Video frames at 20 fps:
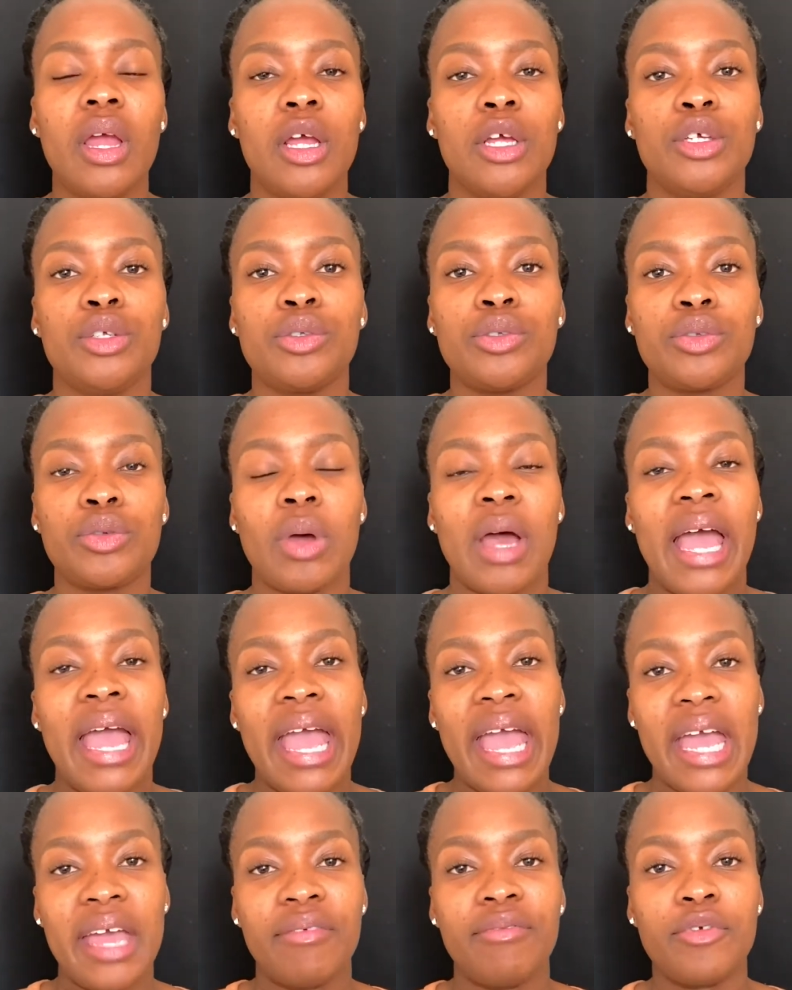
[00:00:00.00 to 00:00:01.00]
so I
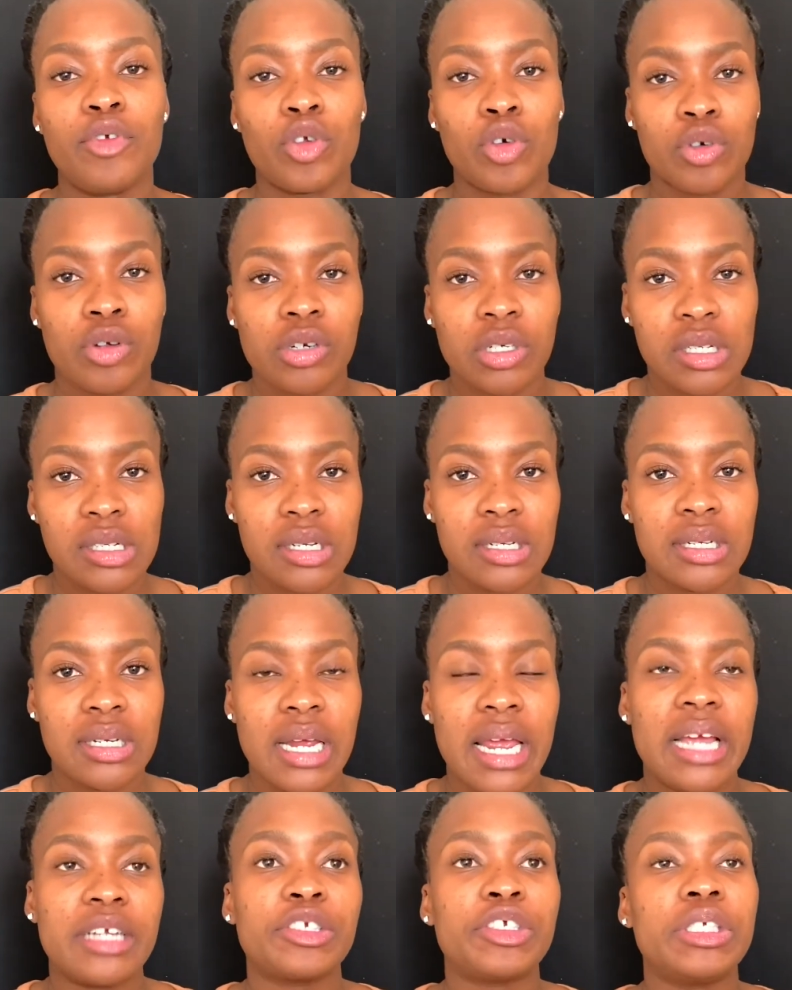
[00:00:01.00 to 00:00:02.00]
have not
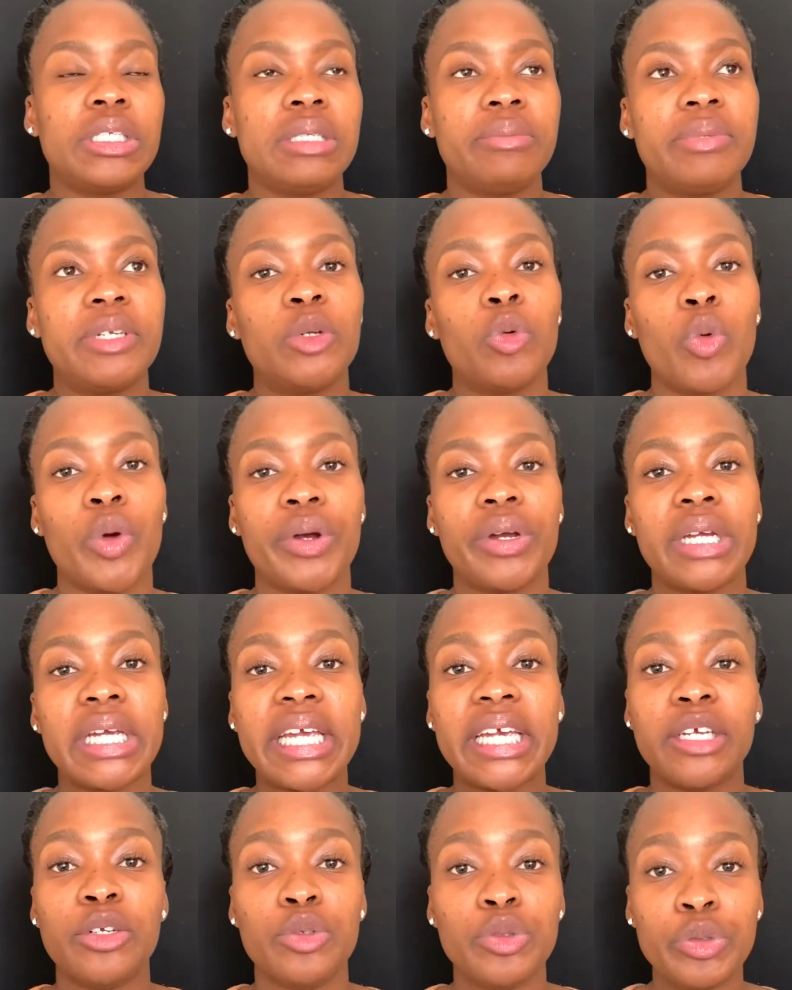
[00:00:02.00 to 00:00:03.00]
actually been wearing
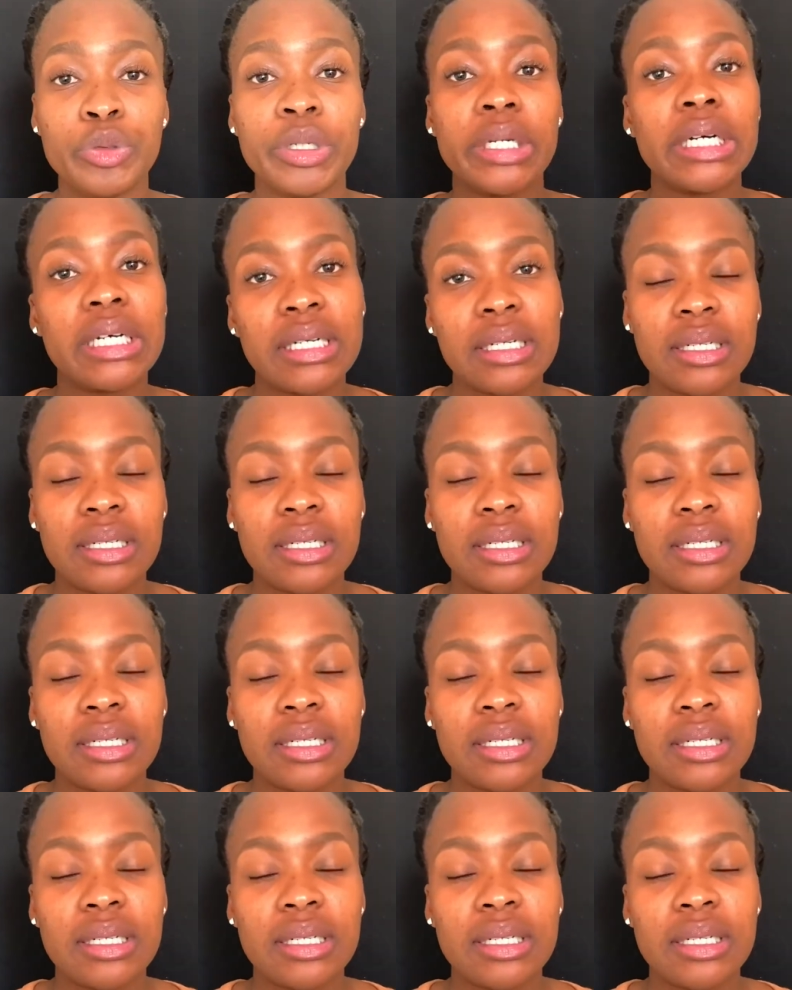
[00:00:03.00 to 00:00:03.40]
a doek.